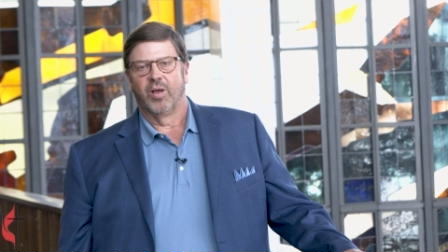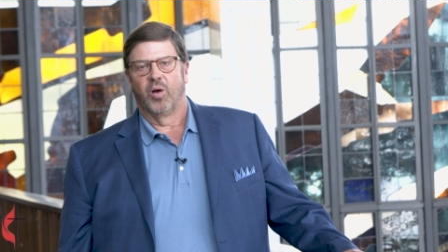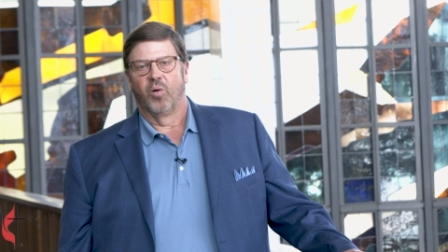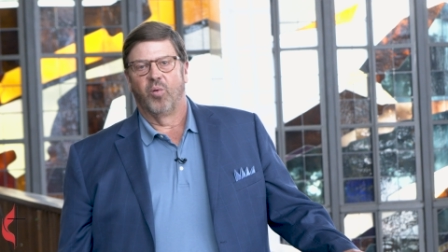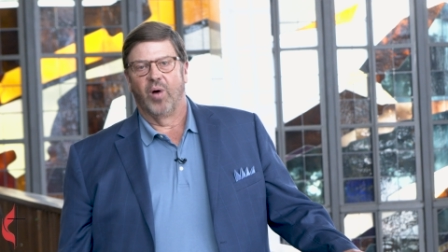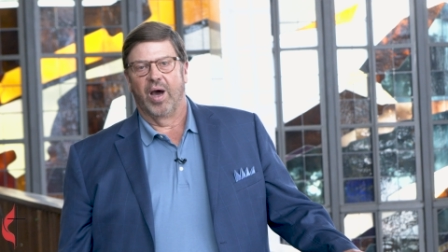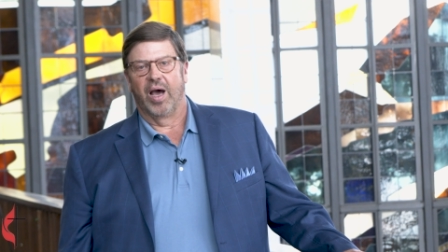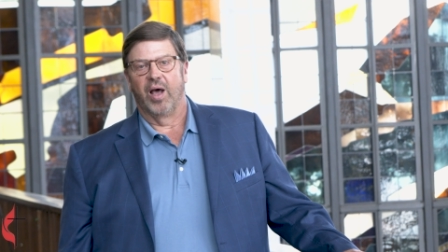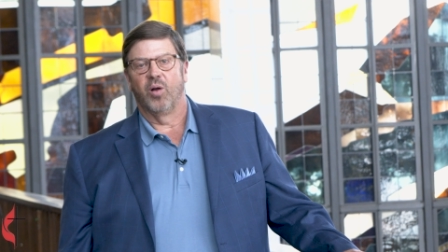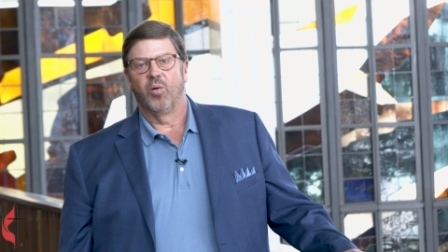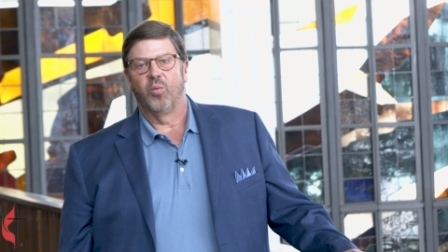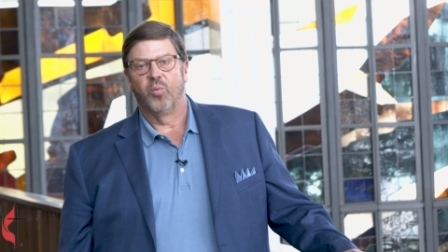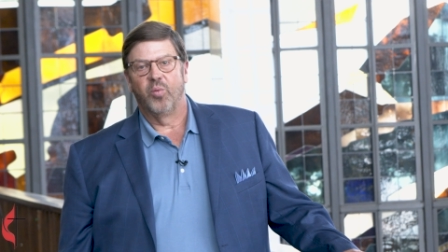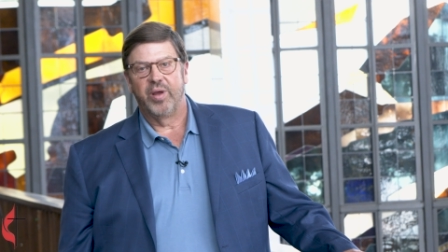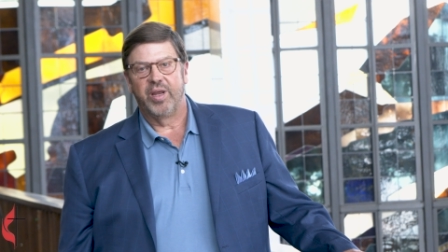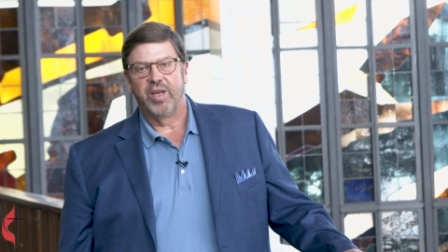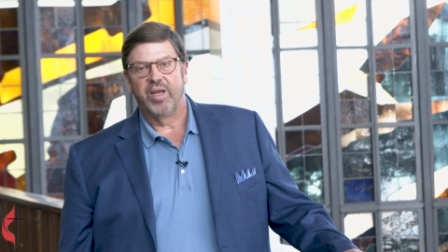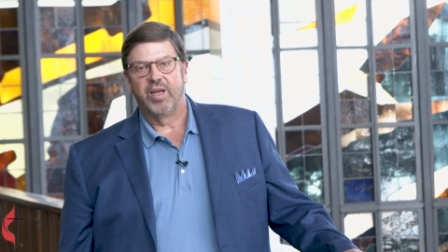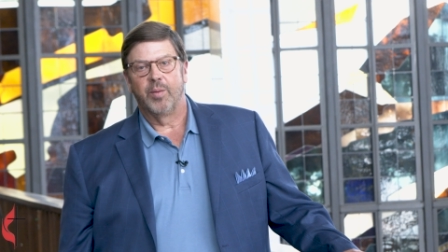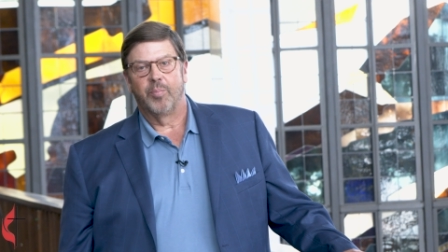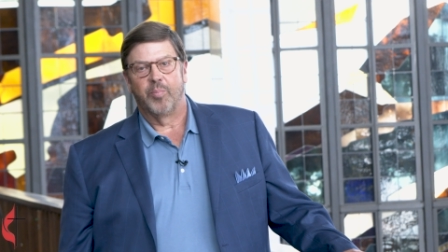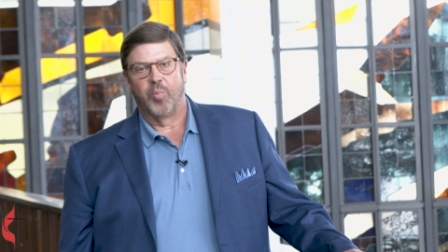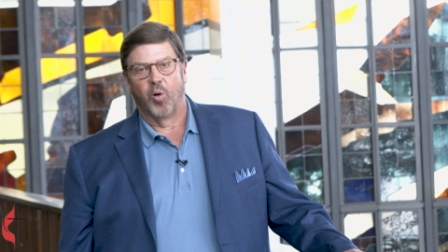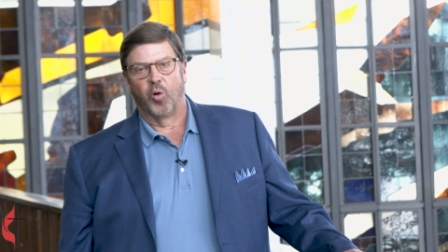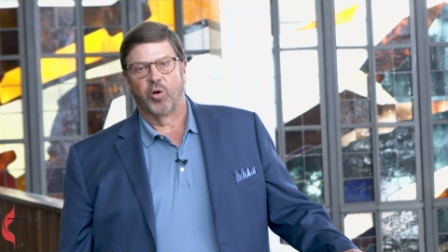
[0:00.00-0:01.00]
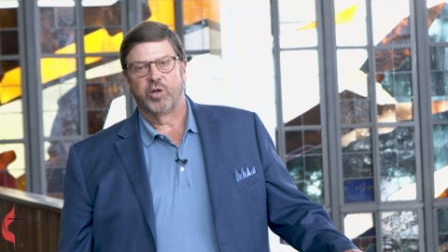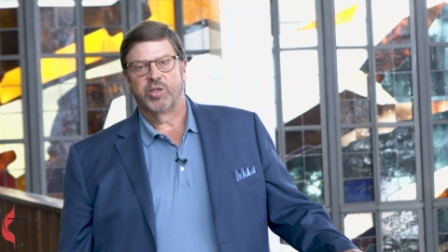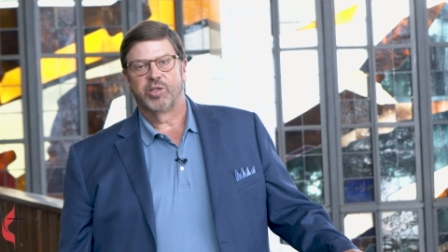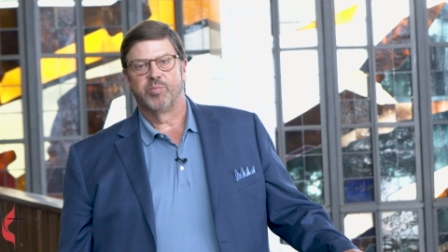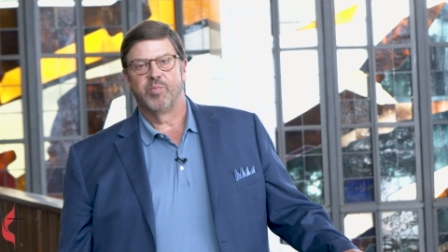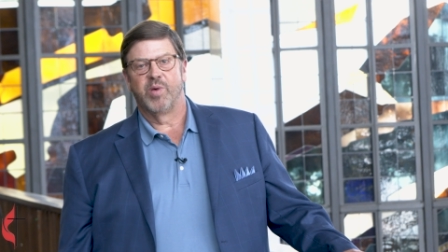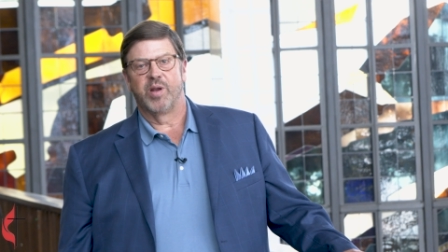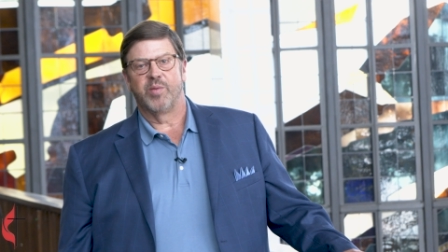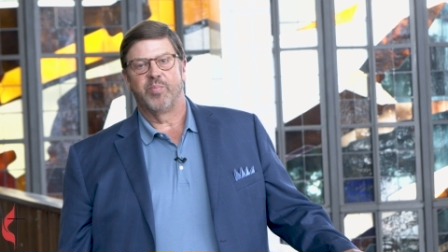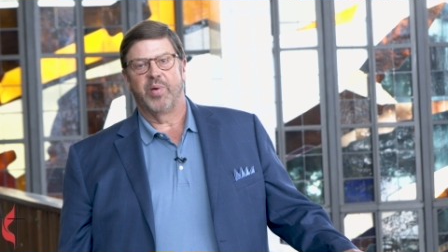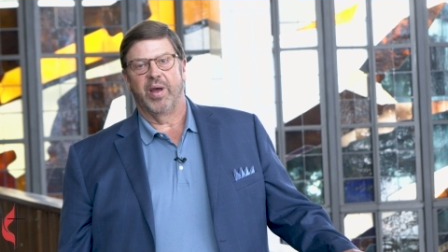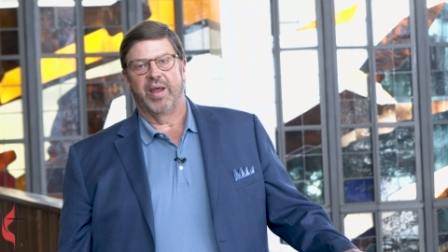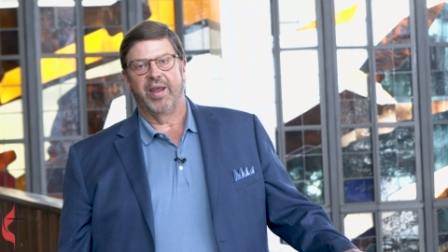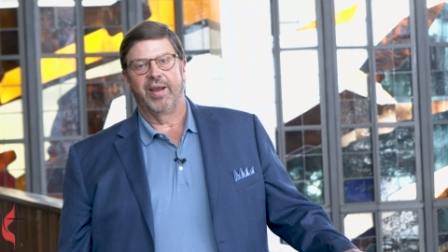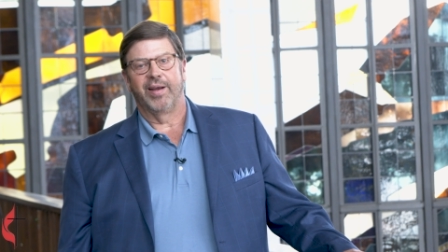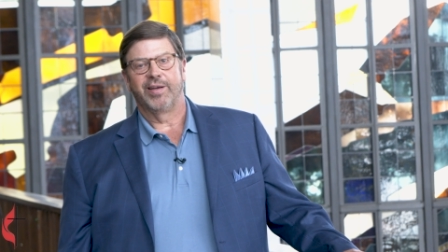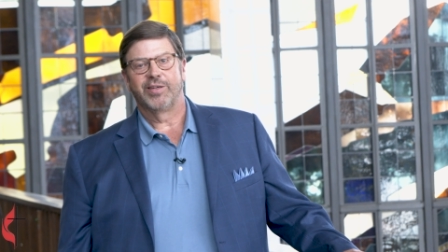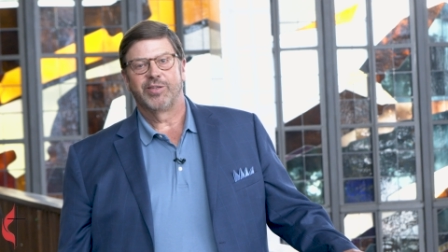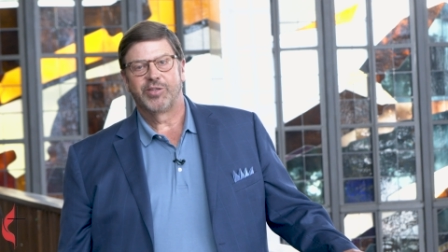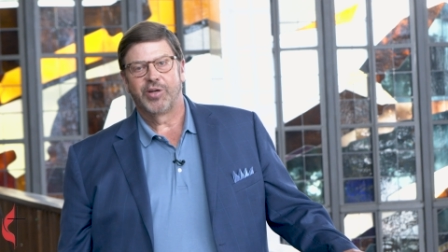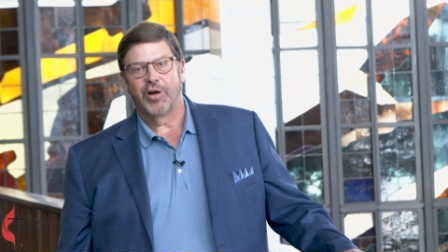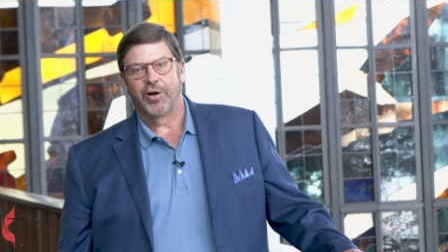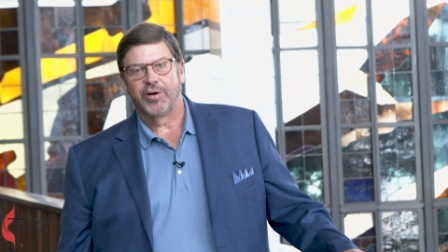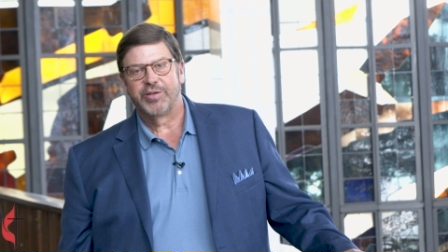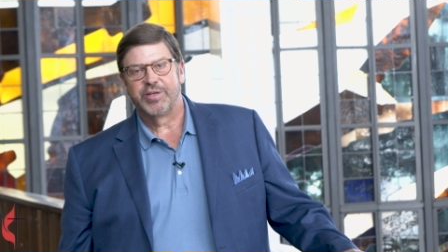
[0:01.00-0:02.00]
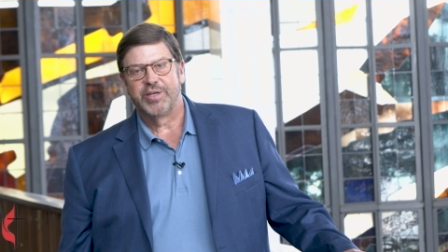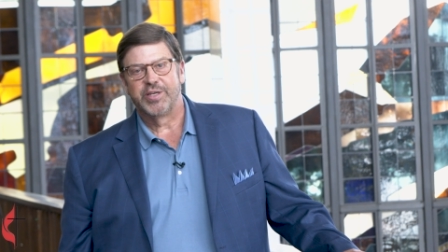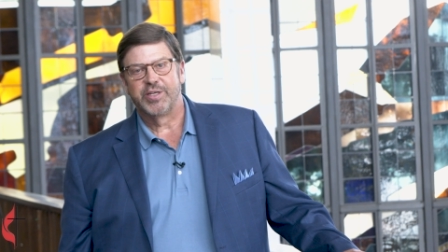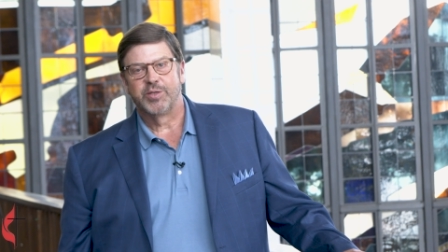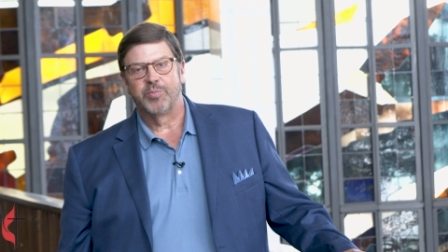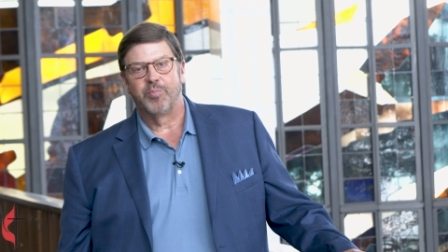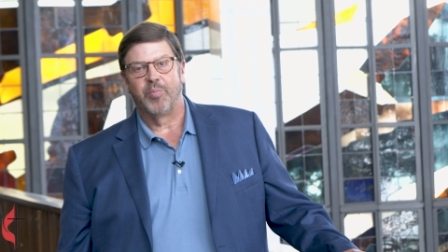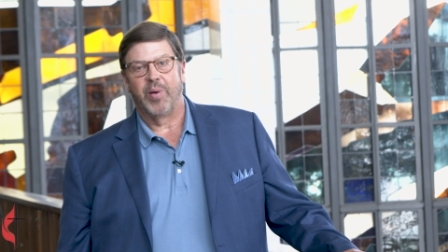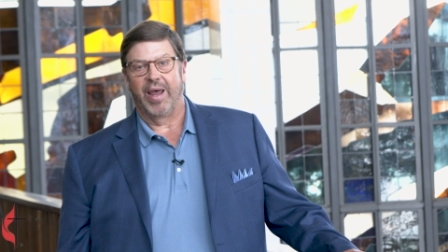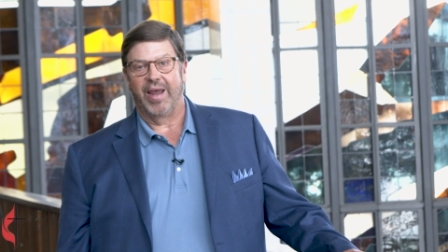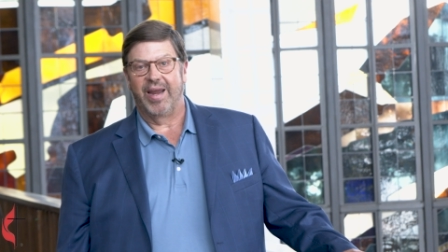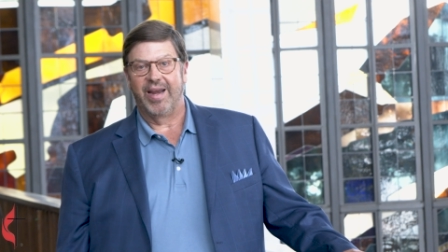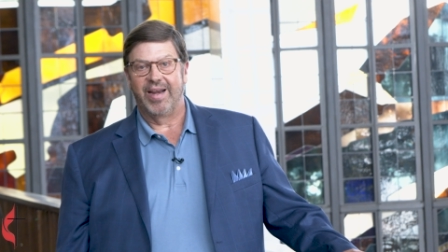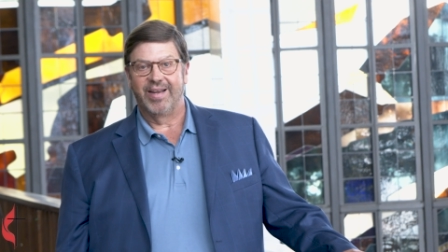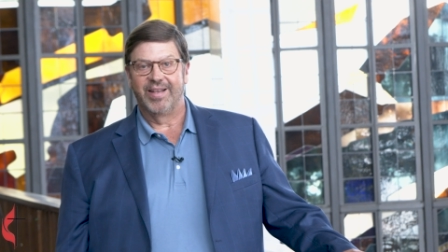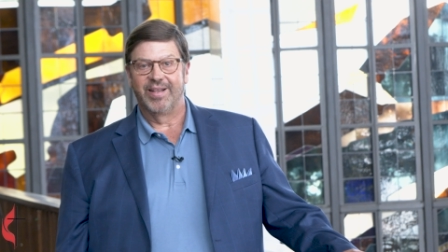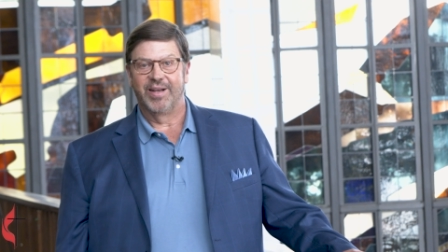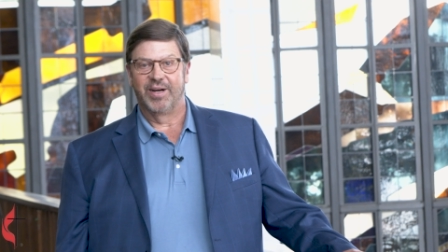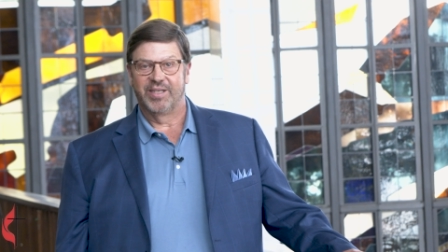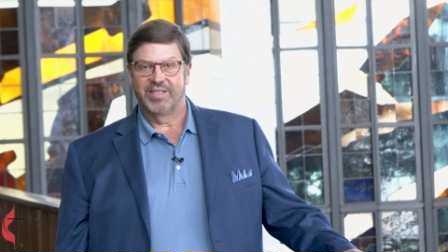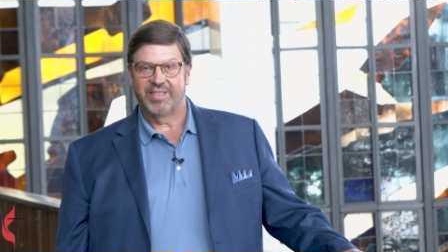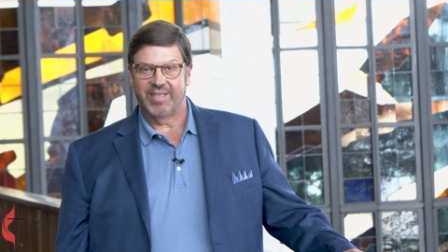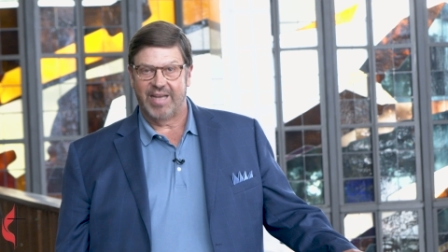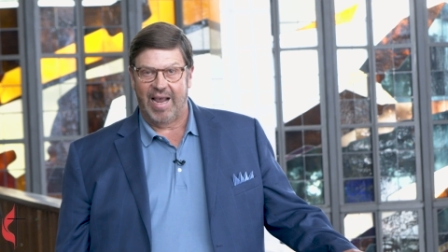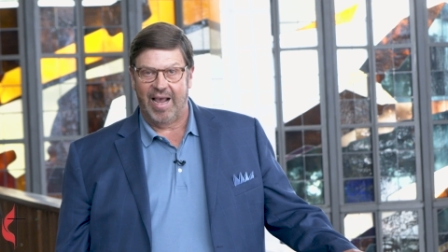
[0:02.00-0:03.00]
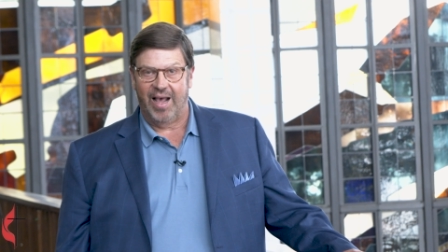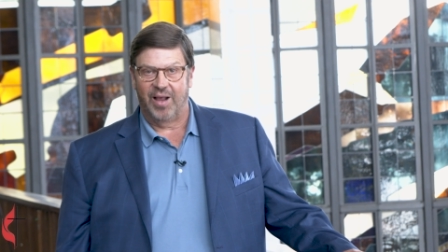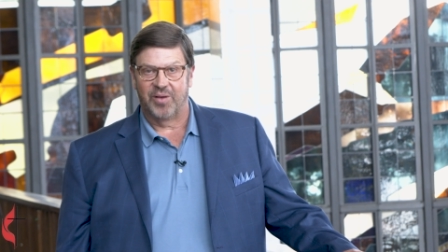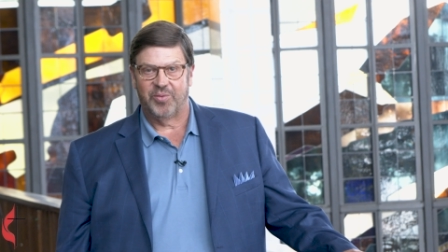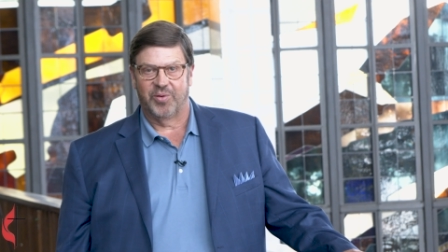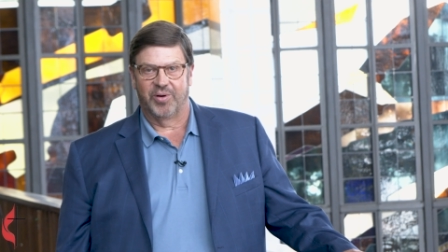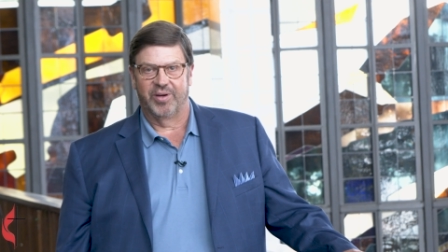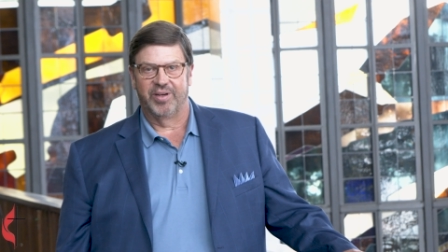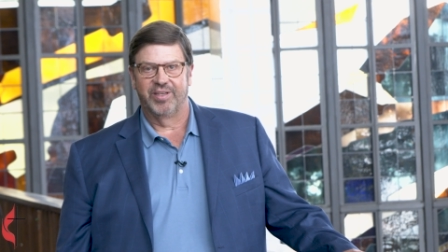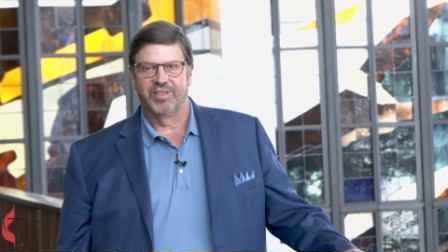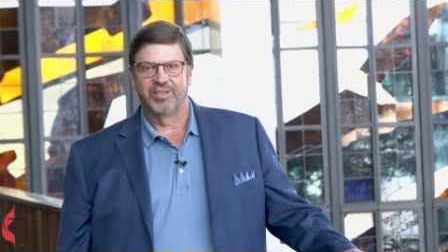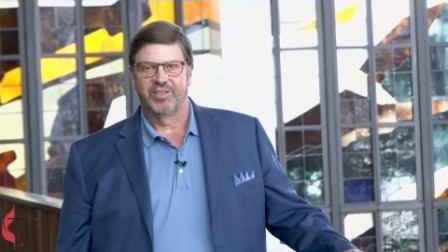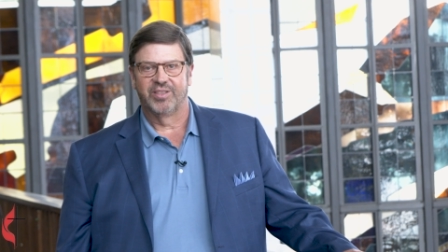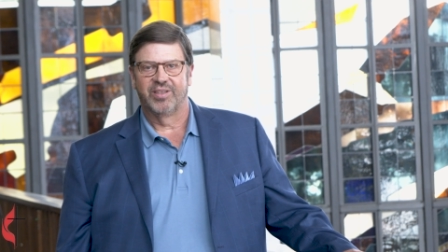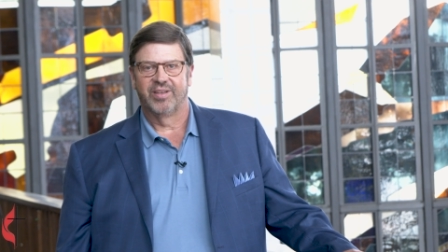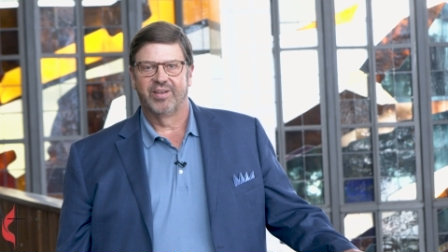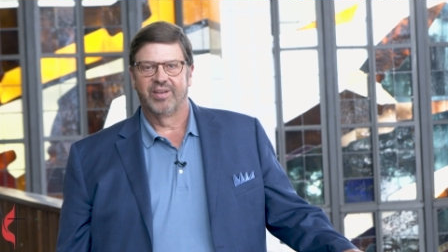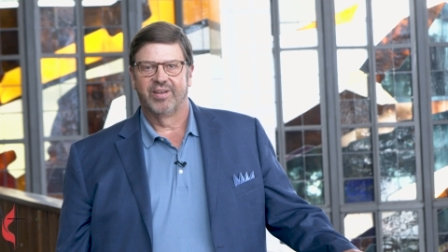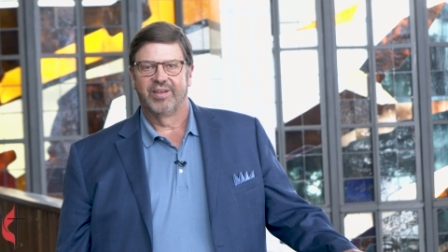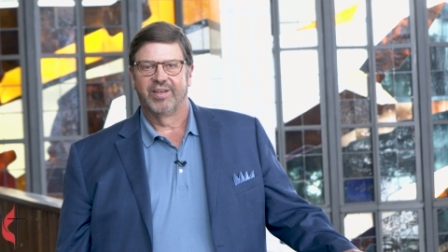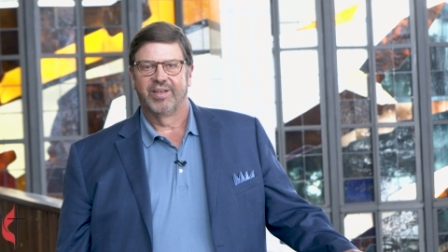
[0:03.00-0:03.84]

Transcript: while we apportionment-paying churches paid their salaries,